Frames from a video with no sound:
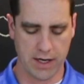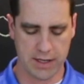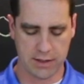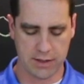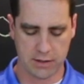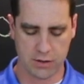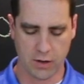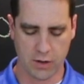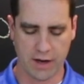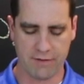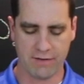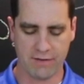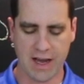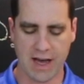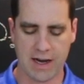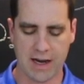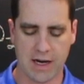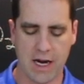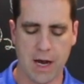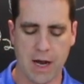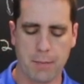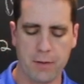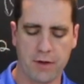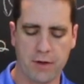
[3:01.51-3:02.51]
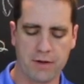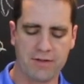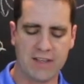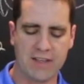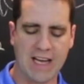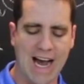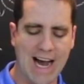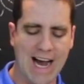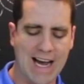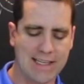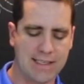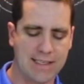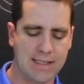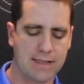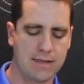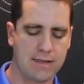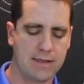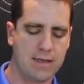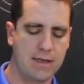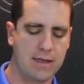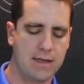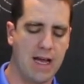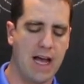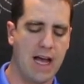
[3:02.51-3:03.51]
right, so I've got a couple of
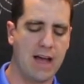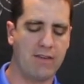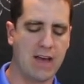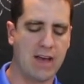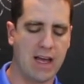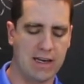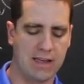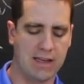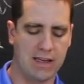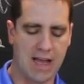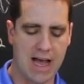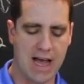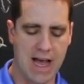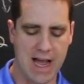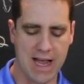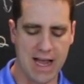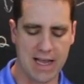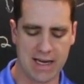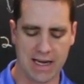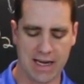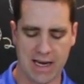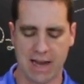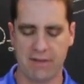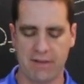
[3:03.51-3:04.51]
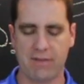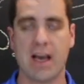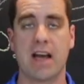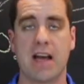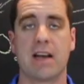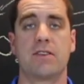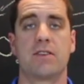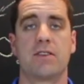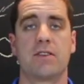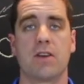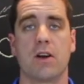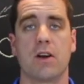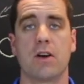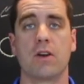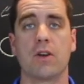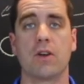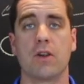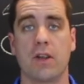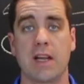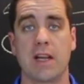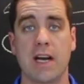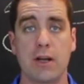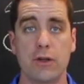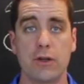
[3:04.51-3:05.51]
dots, I've got a line, and I've got a
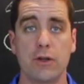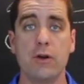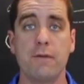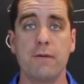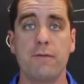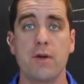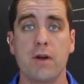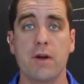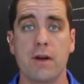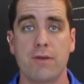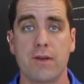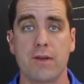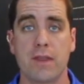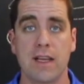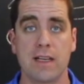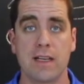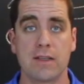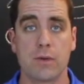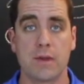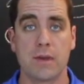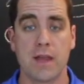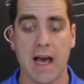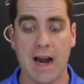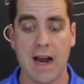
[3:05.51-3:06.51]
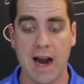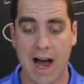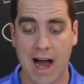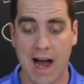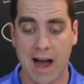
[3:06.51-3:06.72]
circle, and I'll do a few different things with that.